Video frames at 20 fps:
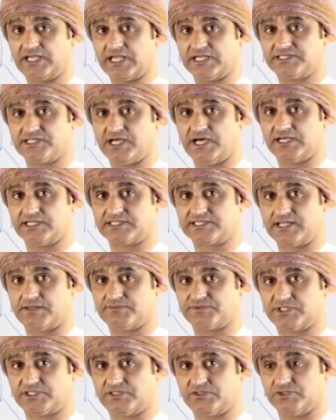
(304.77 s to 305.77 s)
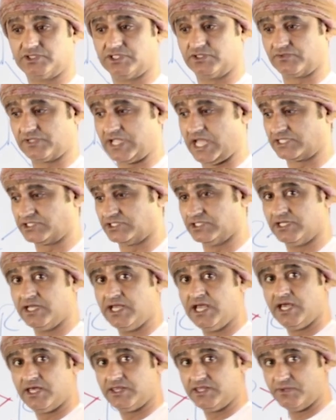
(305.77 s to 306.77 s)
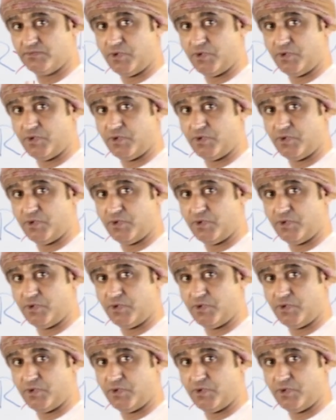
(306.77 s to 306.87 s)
acyl substitution reaction. The